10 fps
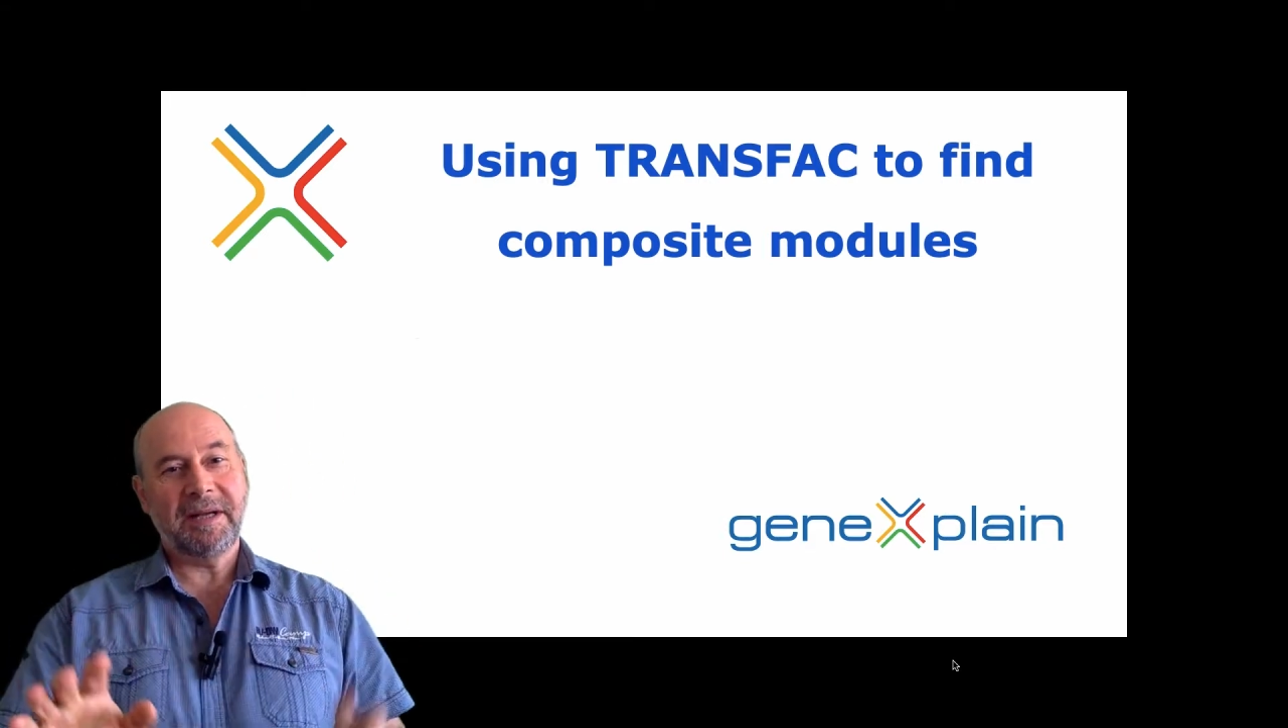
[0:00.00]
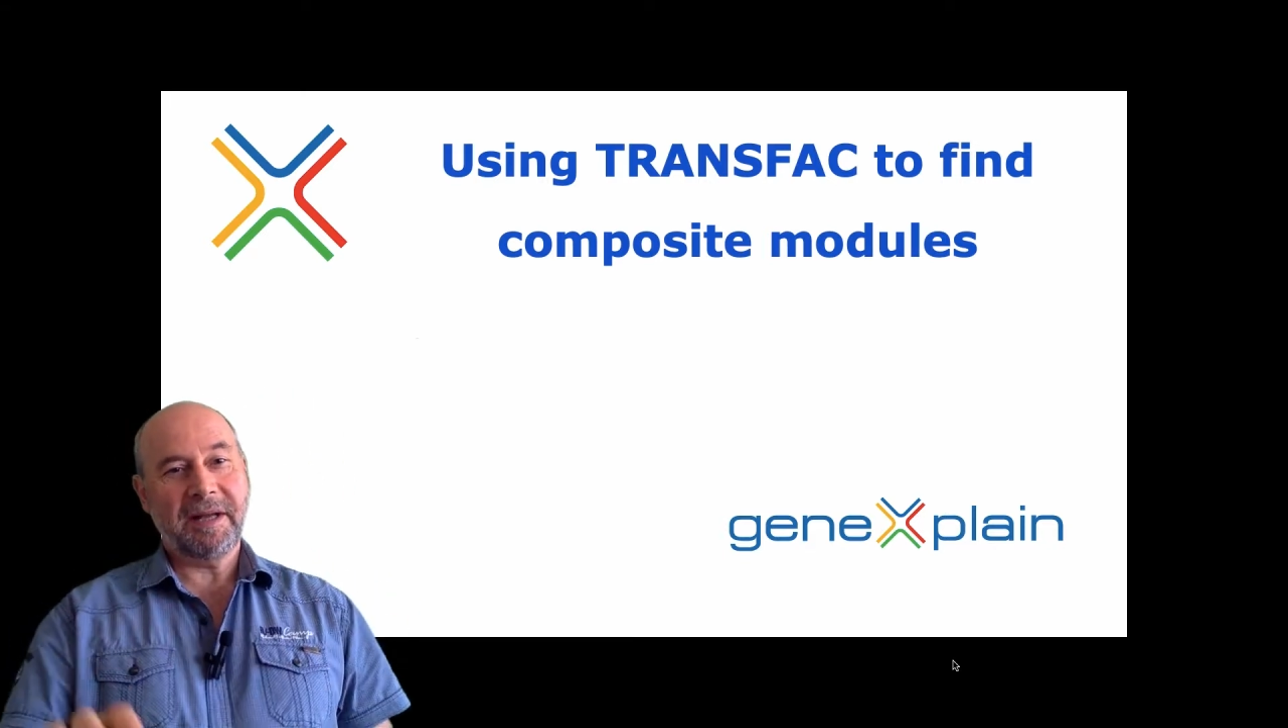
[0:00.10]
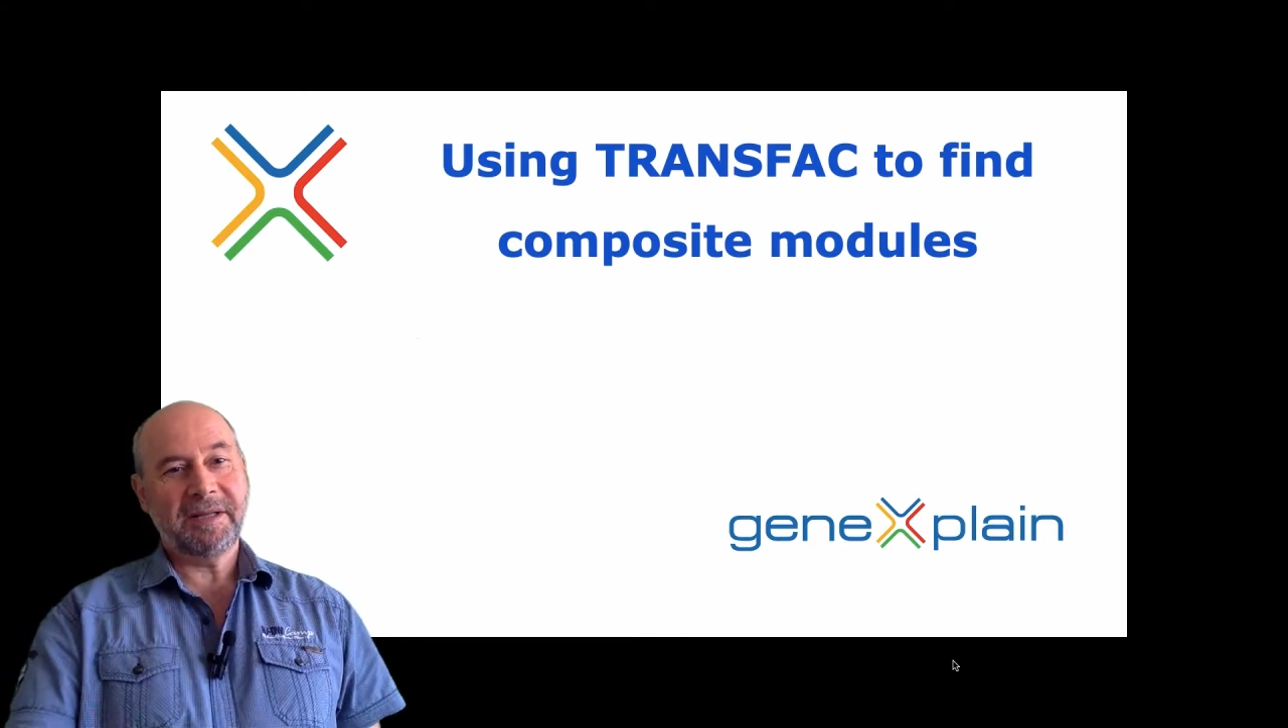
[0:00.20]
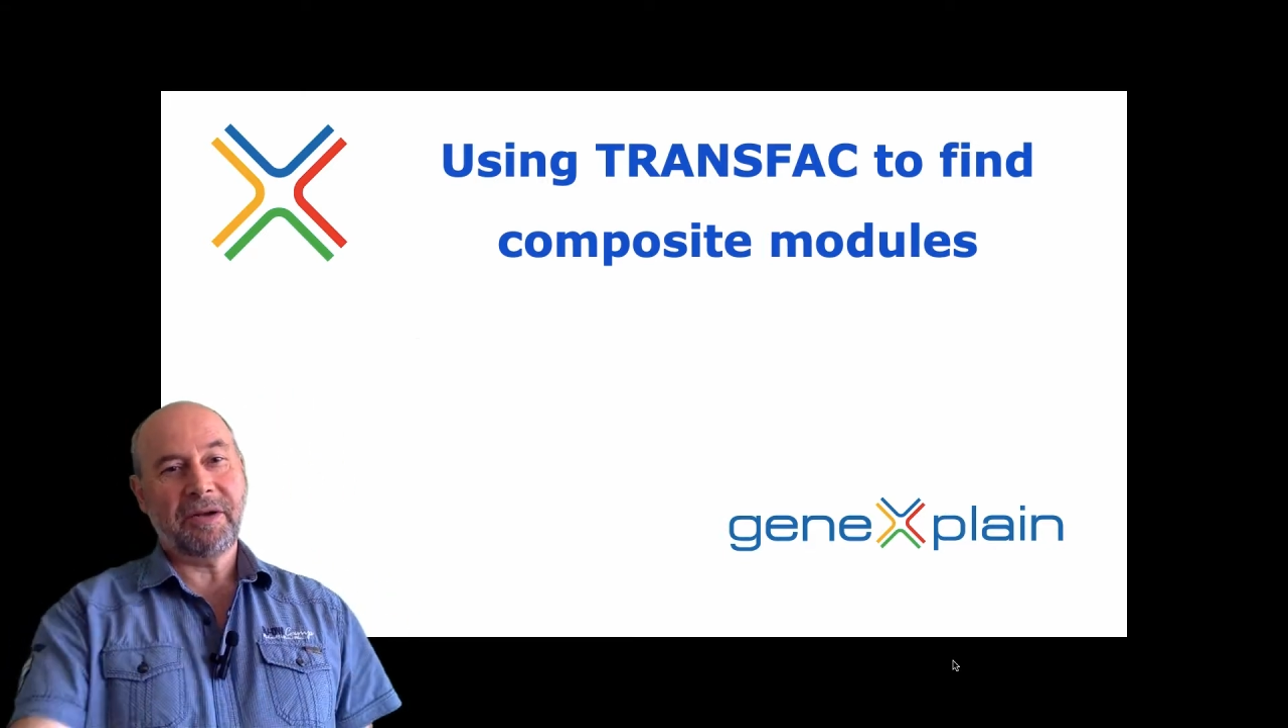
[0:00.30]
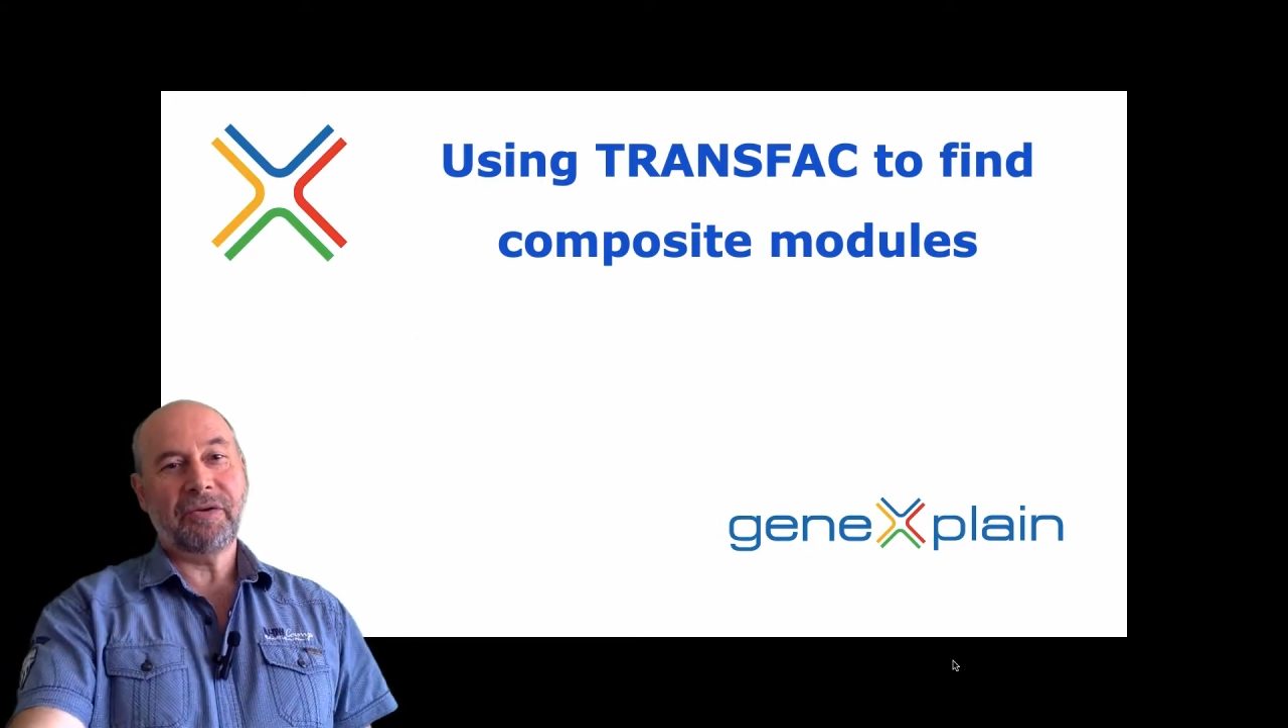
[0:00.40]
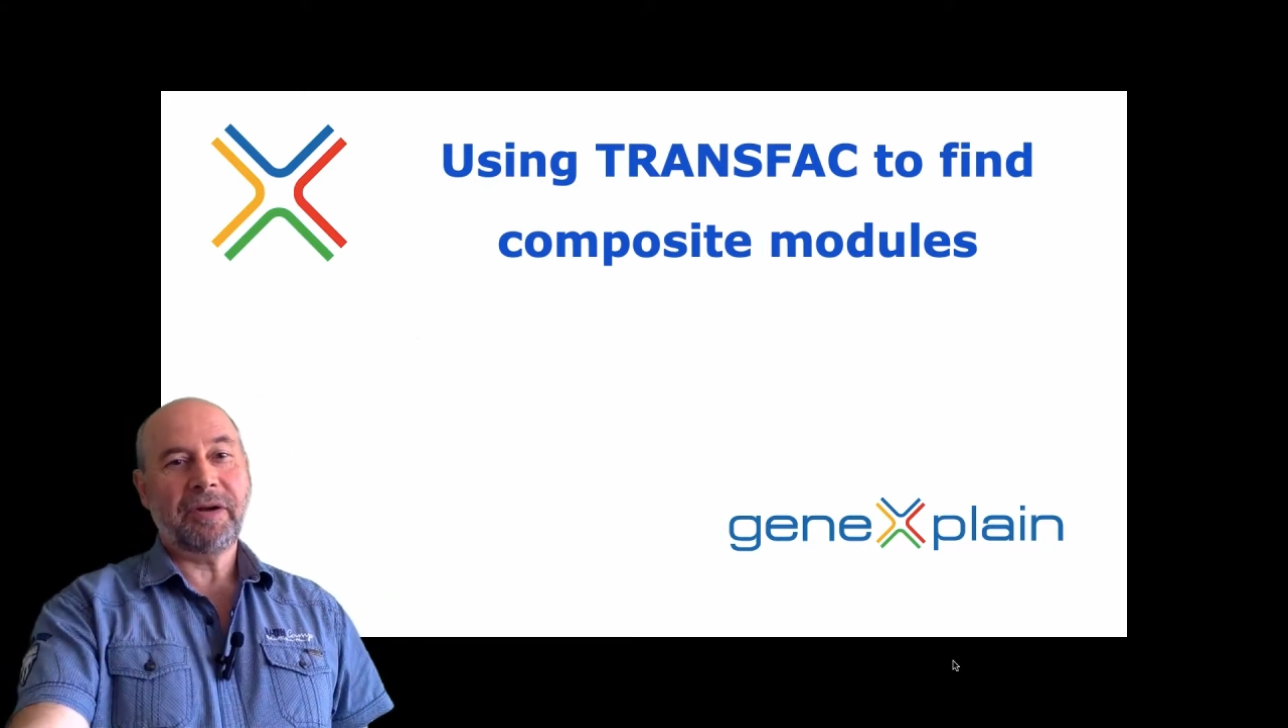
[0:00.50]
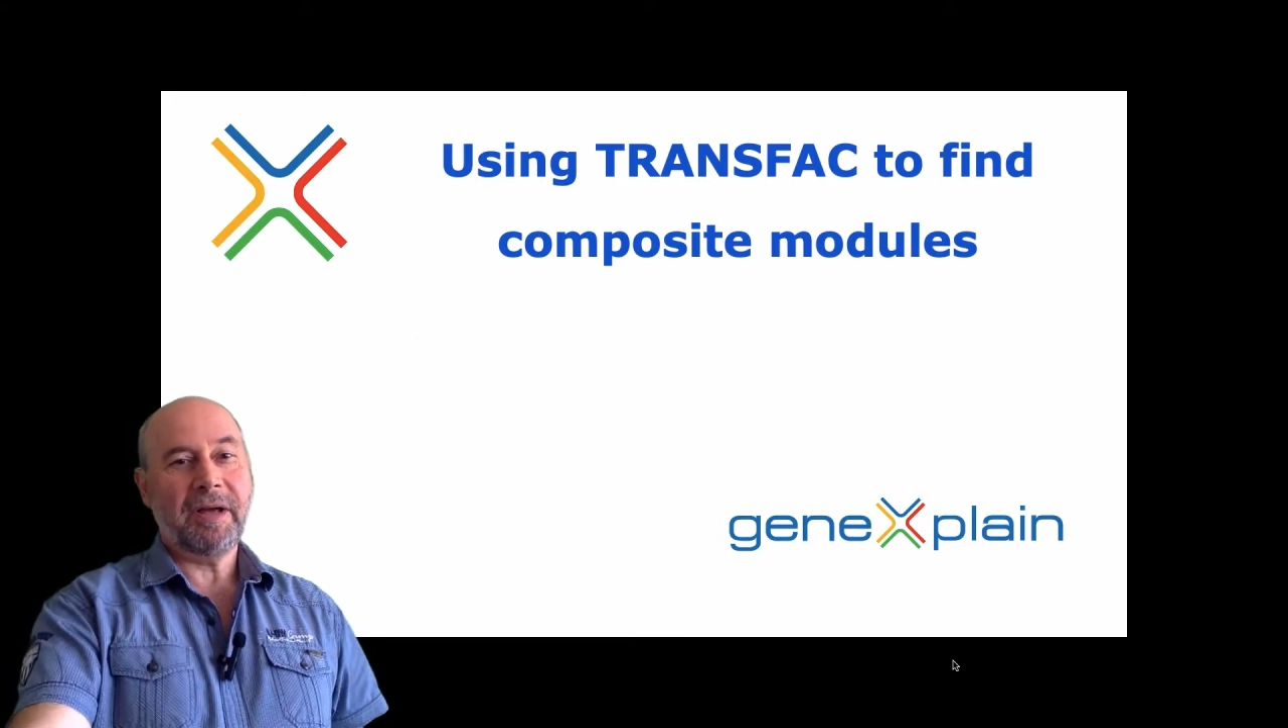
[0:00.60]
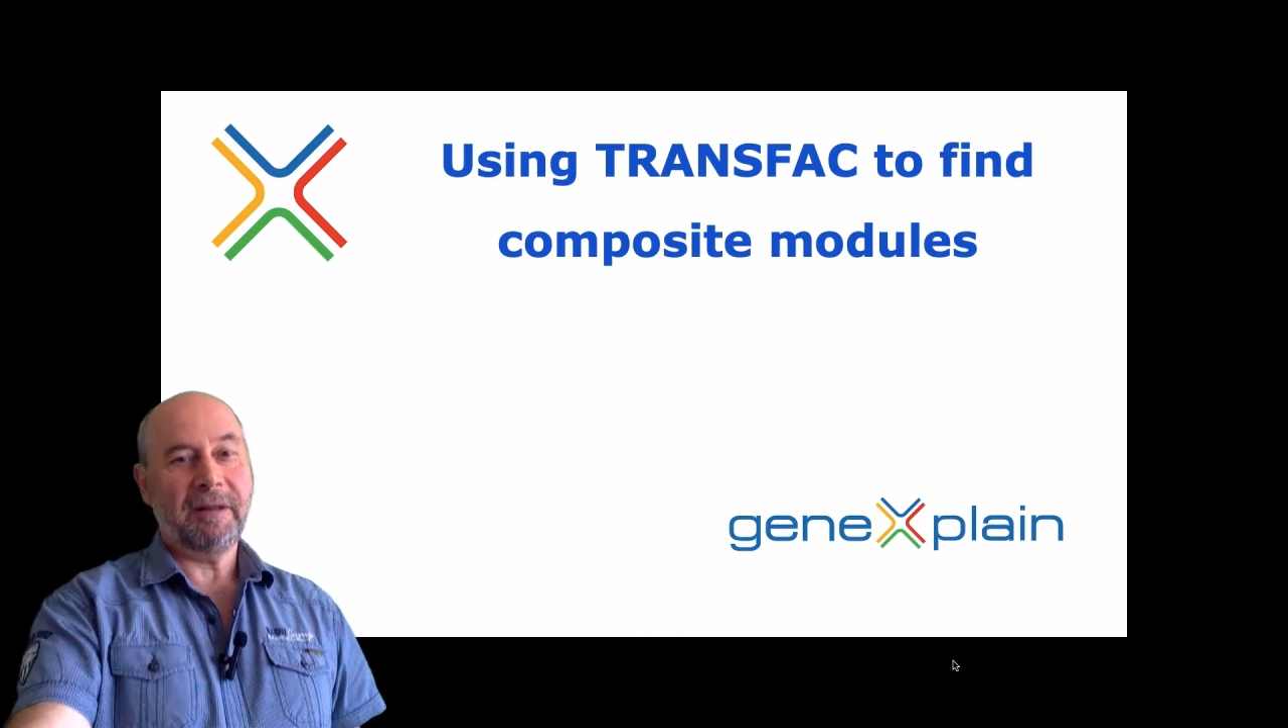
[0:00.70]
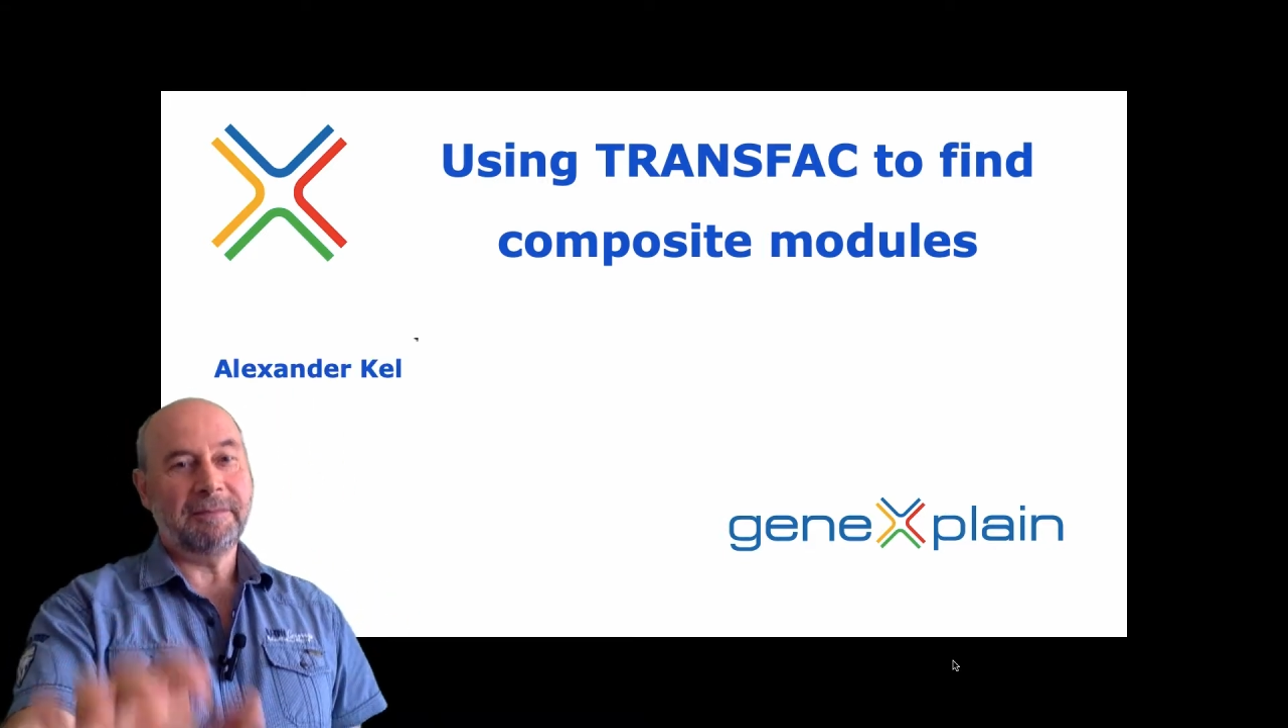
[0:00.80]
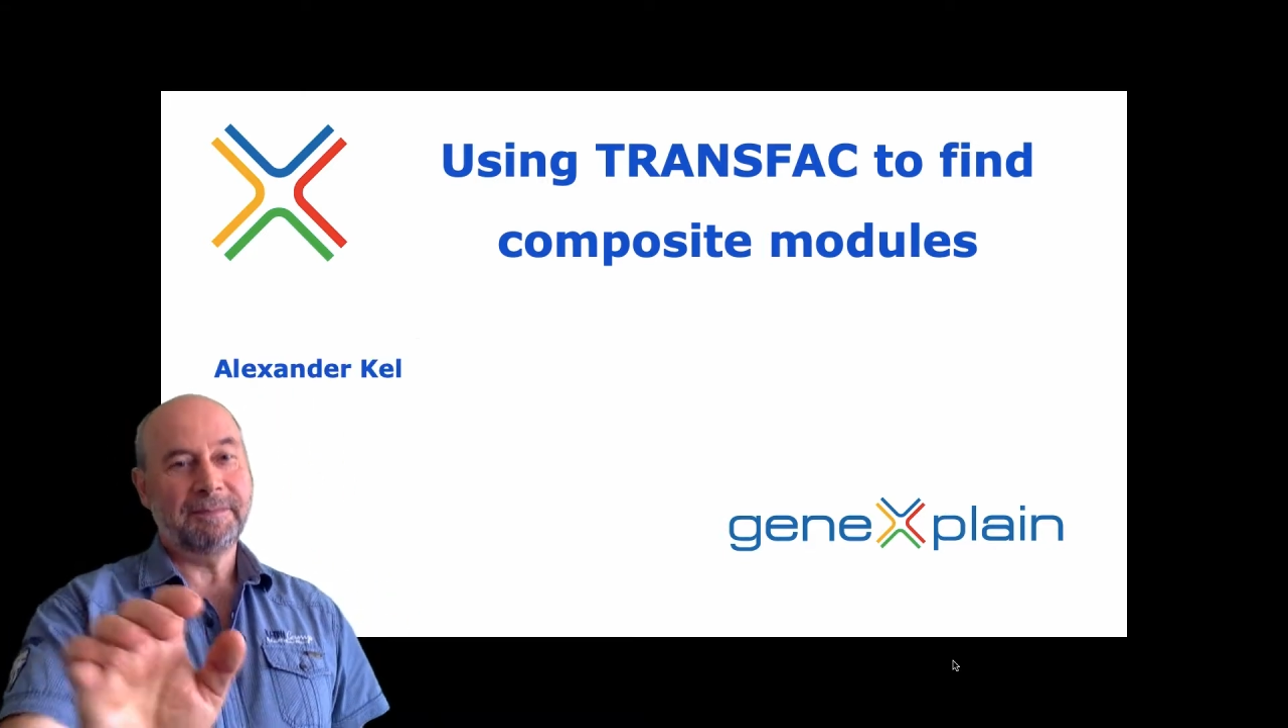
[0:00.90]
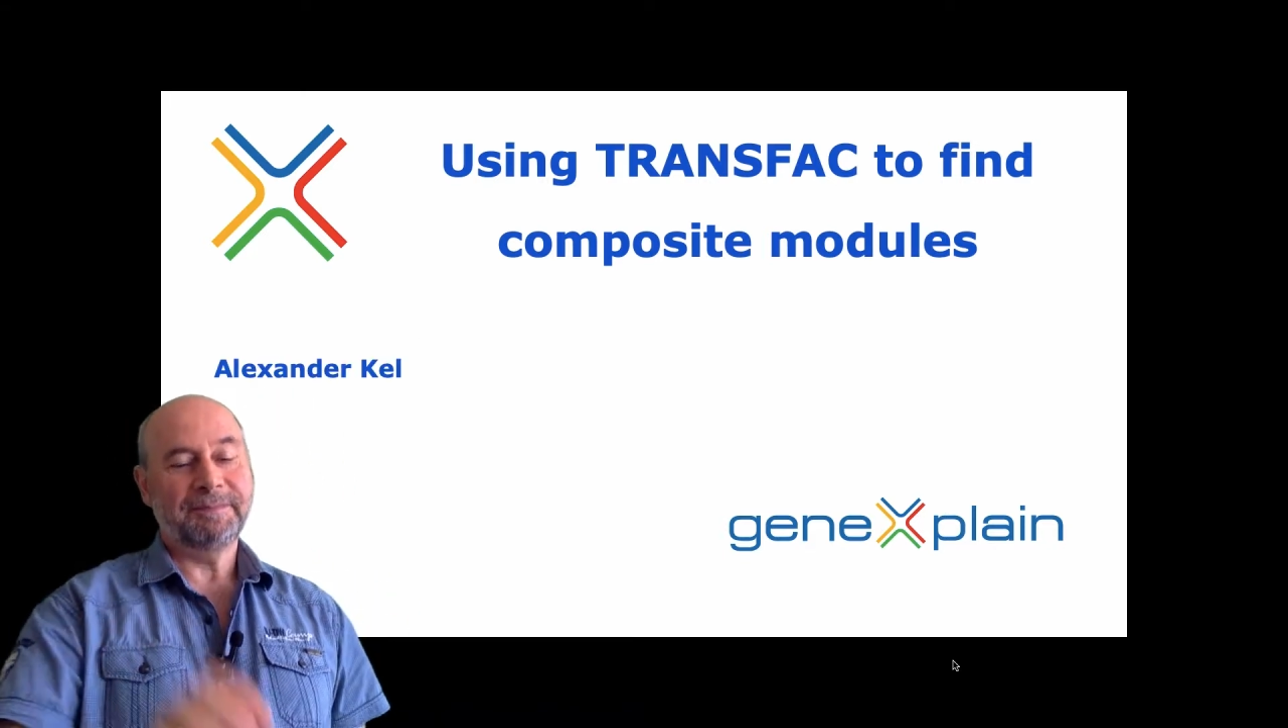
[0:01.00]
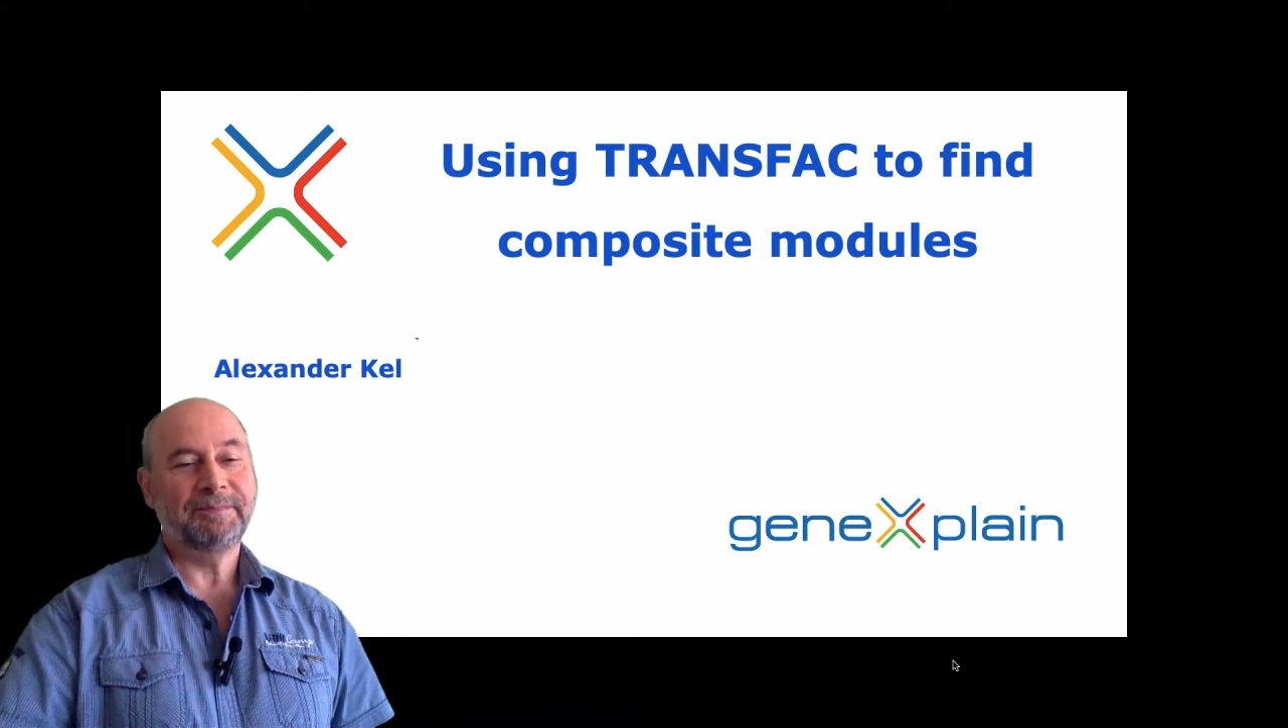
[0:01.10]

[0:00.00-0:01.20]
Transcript: Alexander Kell.